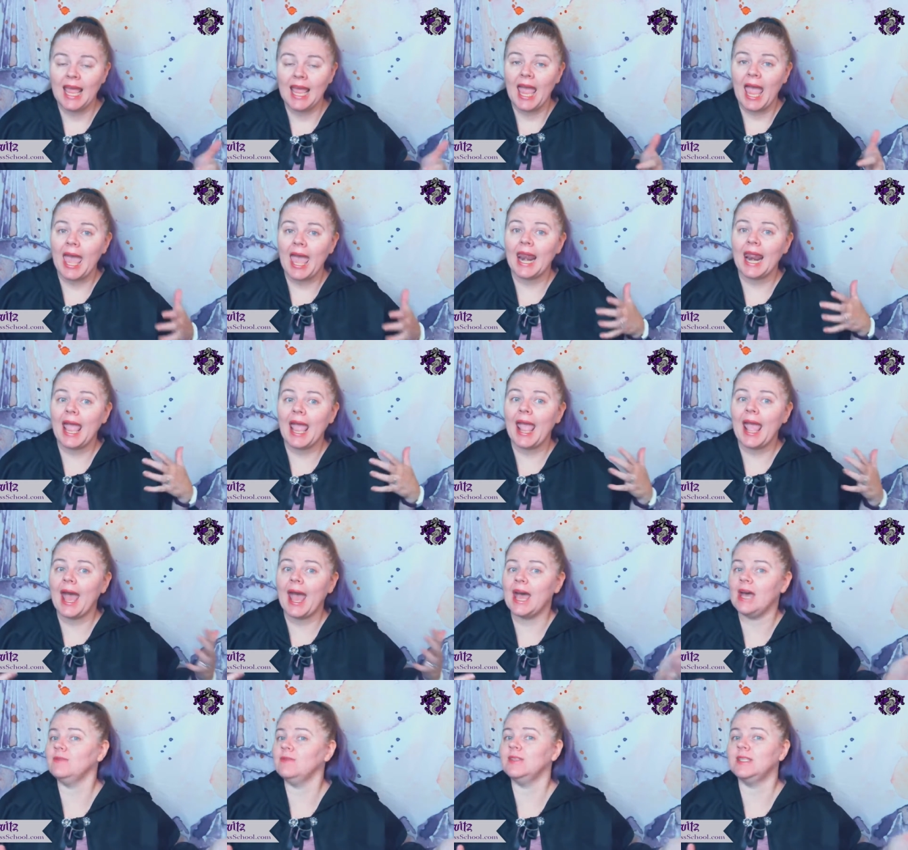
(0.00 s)
And I
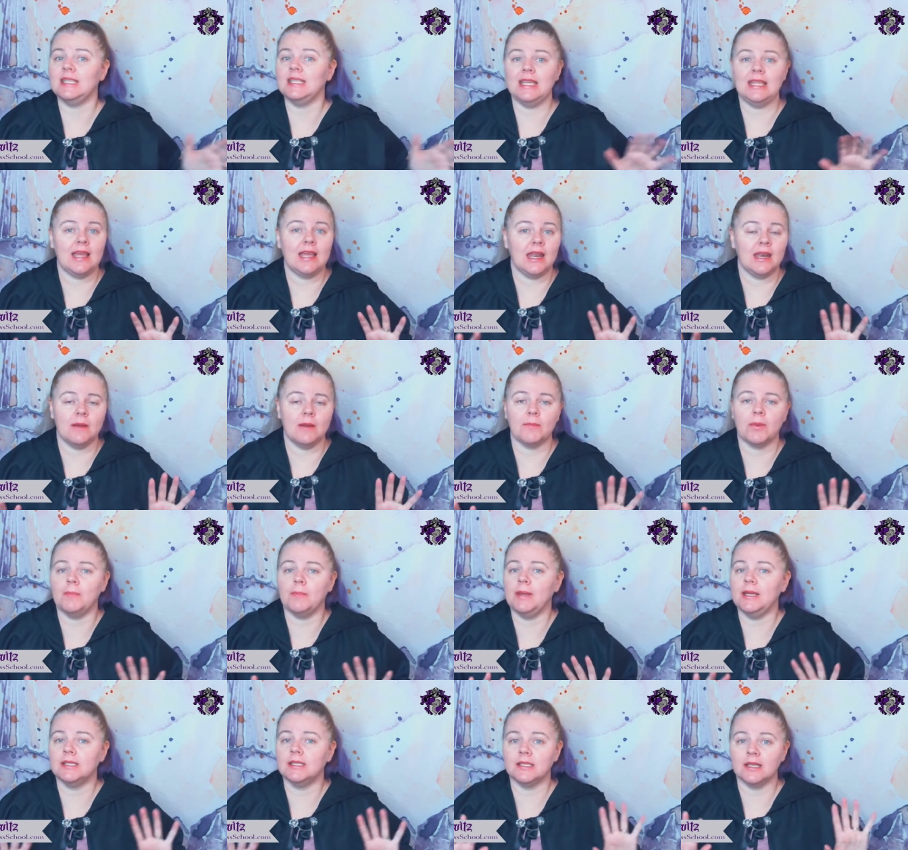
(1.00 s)
have seen that number
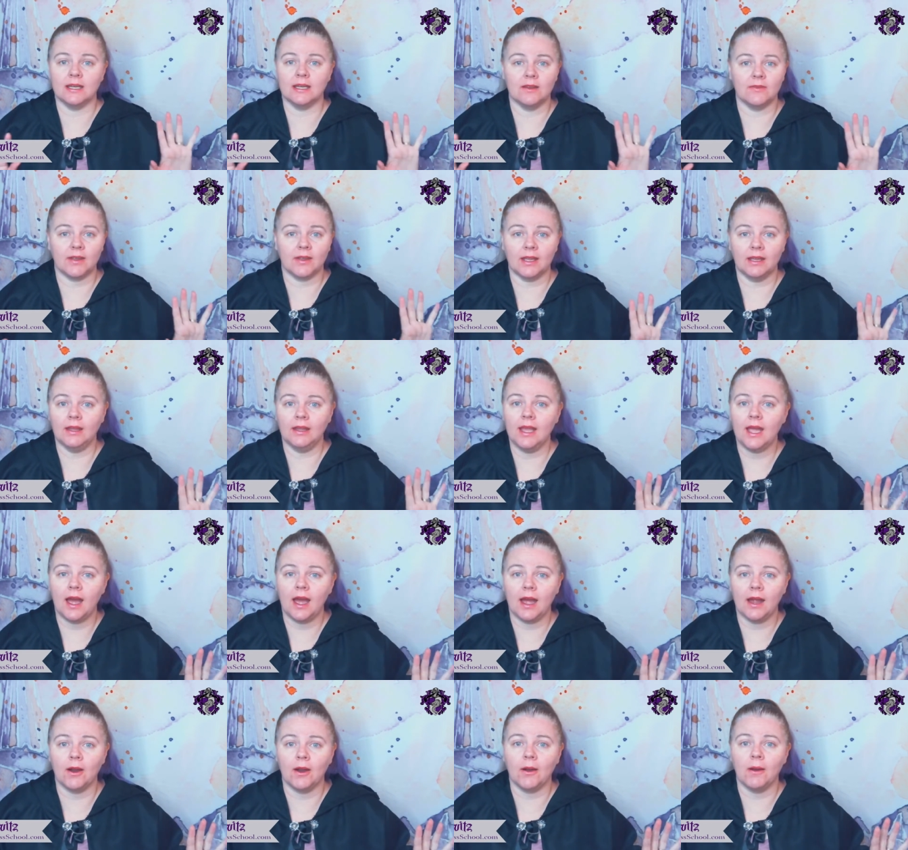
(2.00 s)
be significantly
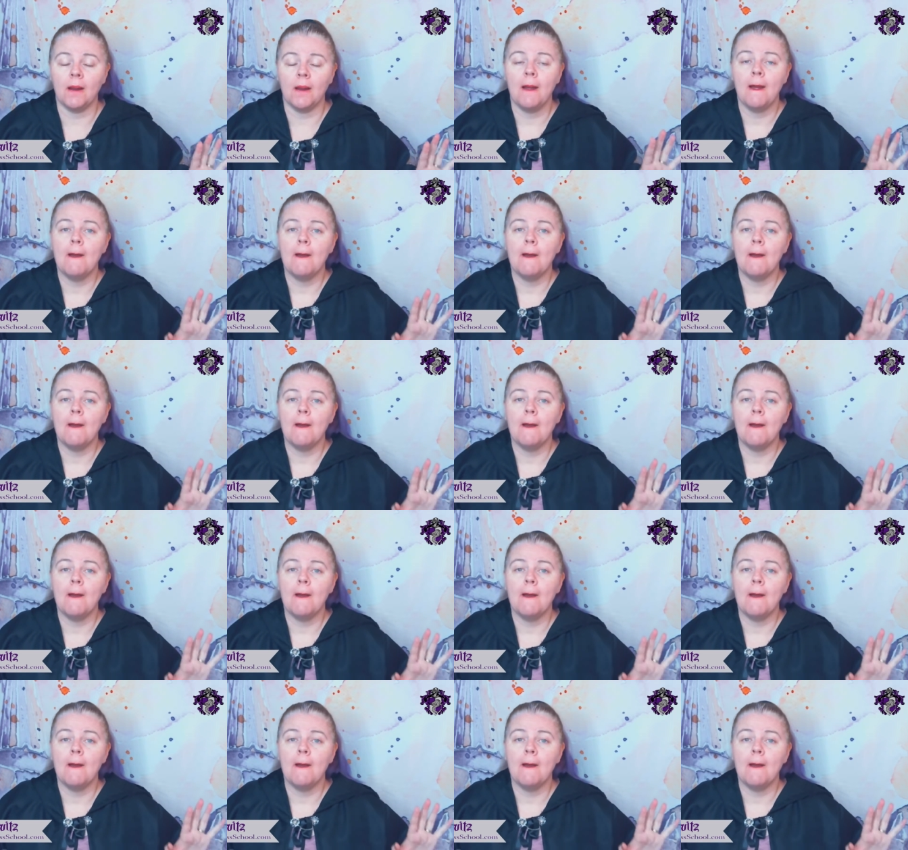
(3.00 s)
higher,